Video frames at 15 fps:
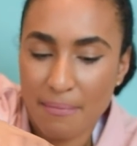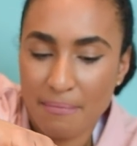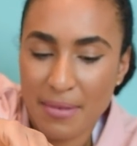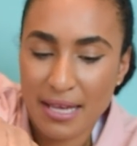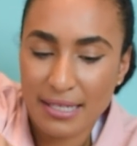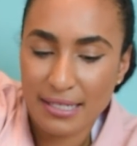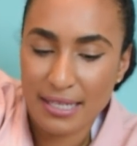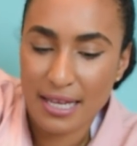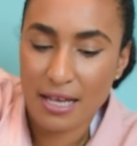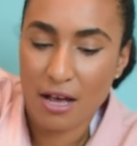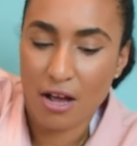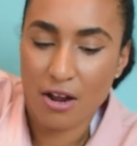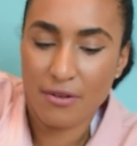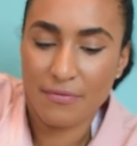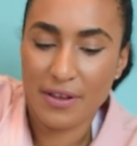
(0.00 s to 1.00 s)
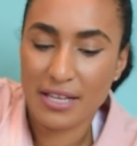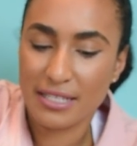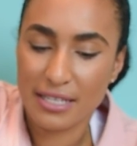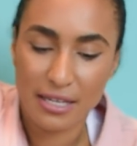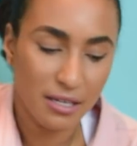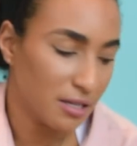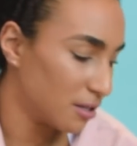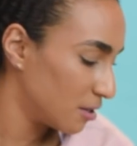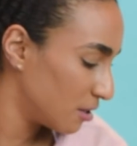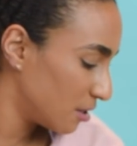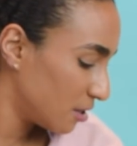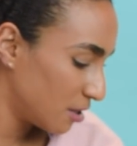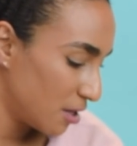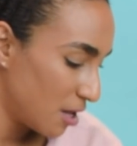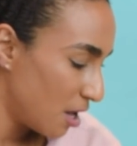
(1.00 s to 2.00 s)
mixing Ayurvedic
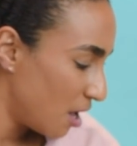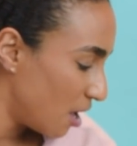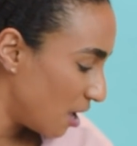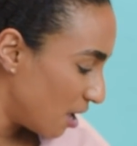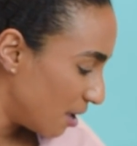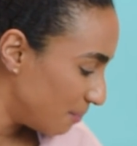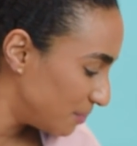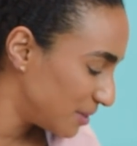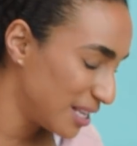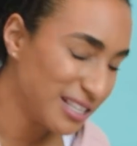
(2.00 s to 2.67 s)
herbs.